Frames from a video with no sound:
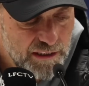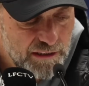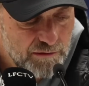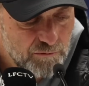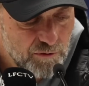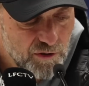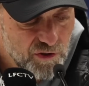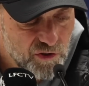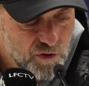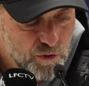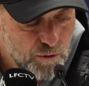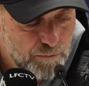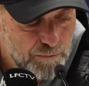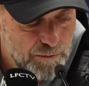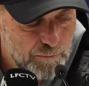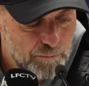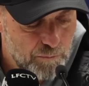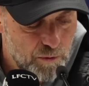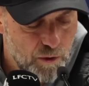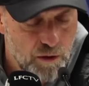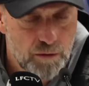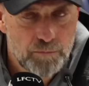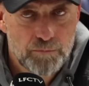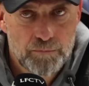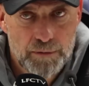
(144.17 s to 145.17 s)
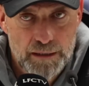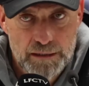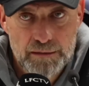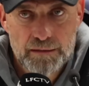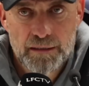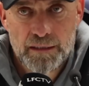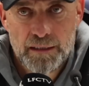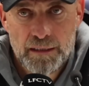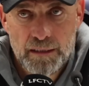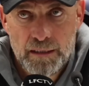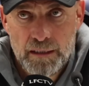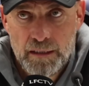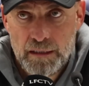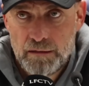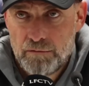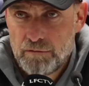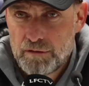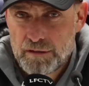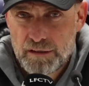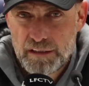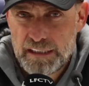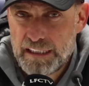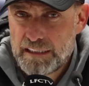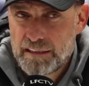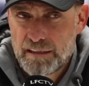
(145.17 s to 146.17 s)
That was super important. But
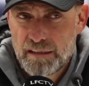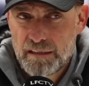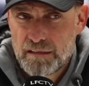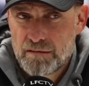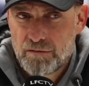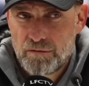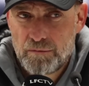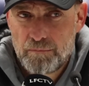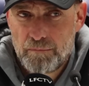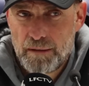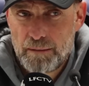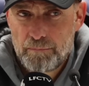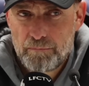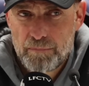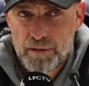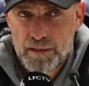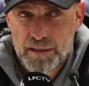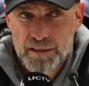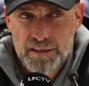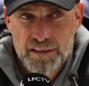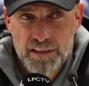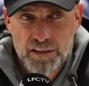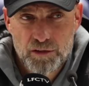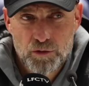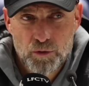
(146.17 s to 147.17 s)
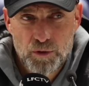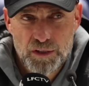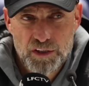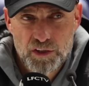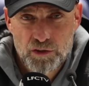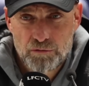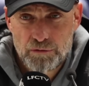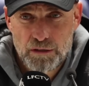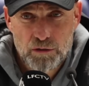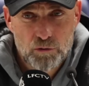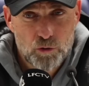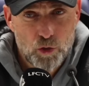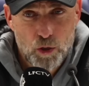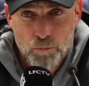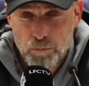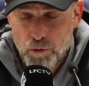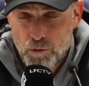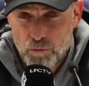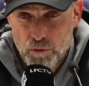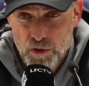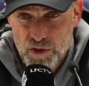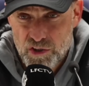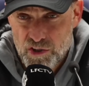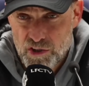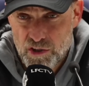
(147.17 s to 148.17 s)
I didn't remember a situation where
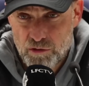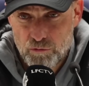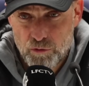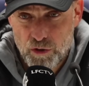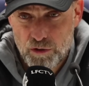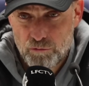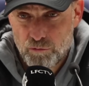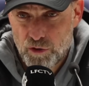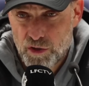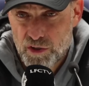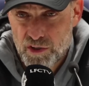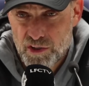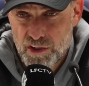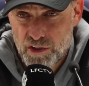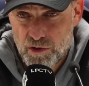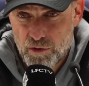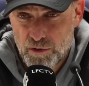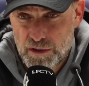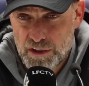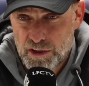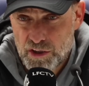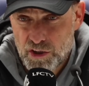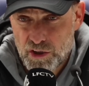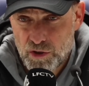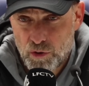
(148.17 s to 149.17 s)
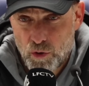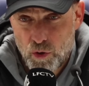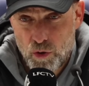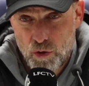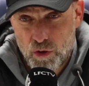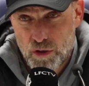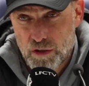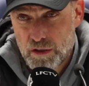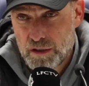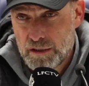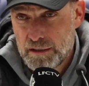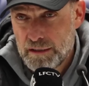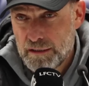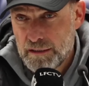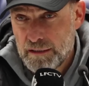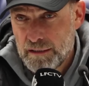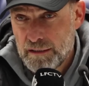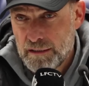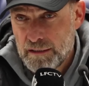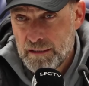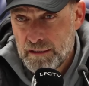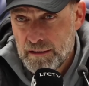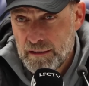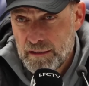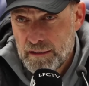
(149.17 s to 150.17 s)
Robbo was in a 1-1 situation or
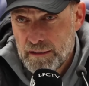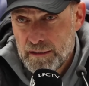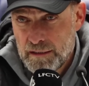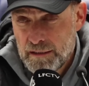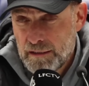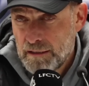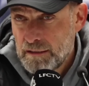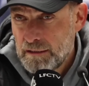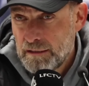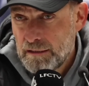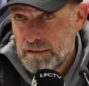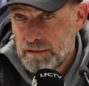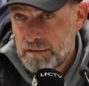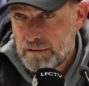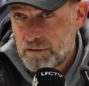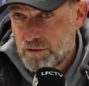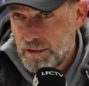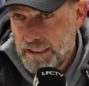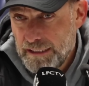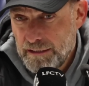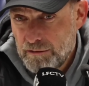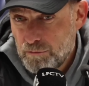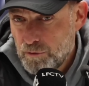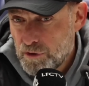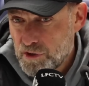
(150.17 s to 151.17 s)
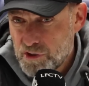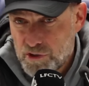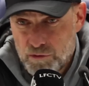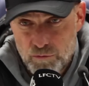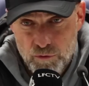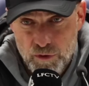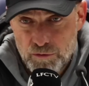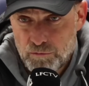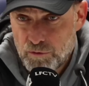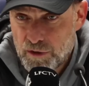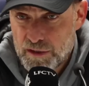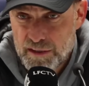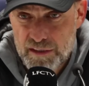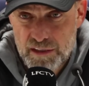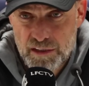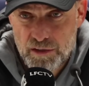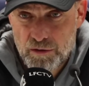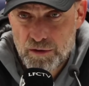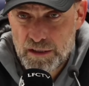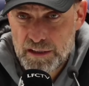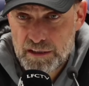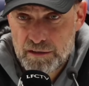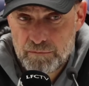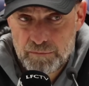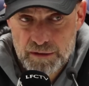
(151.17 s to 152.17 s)
Trent was in a 1-1
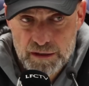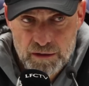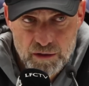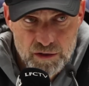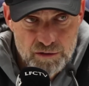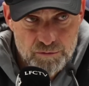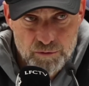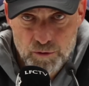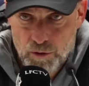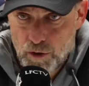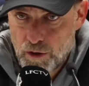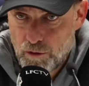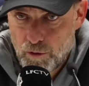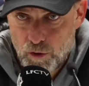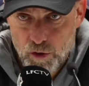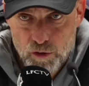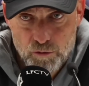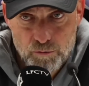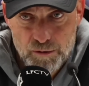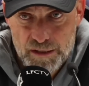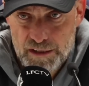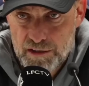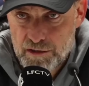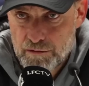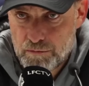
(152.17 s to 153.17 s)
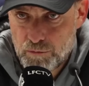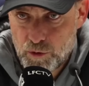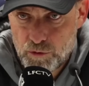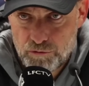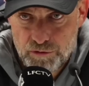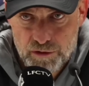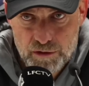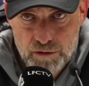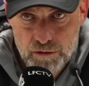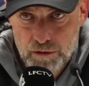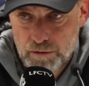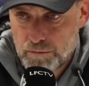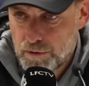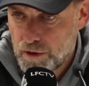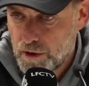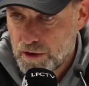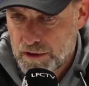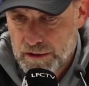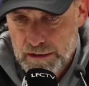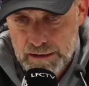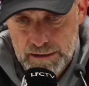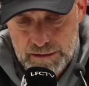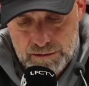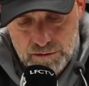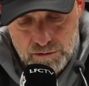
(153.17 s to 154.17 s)
situation, because we were always moving to the ball
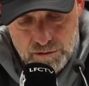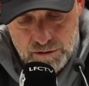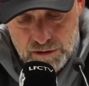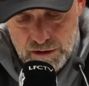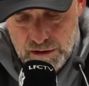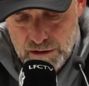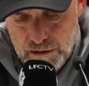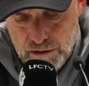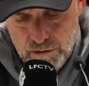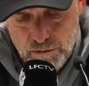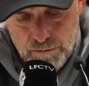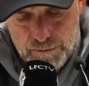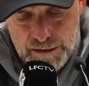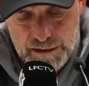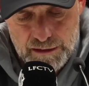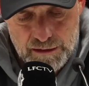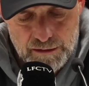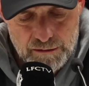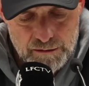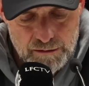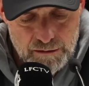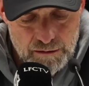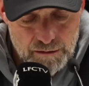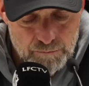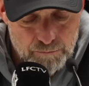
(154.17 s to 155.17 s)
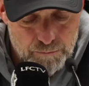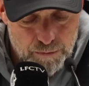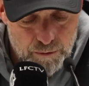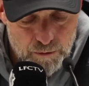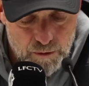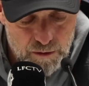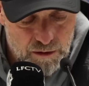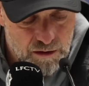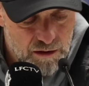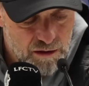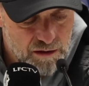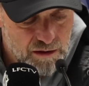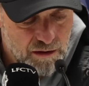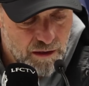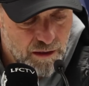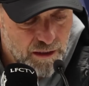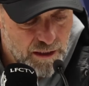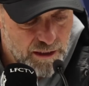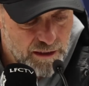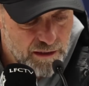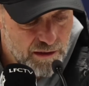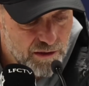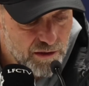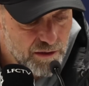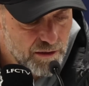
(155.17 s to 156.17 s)
side to so many important
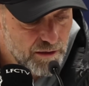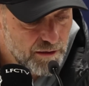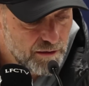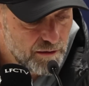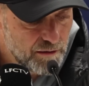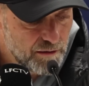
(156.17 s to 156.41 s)
things.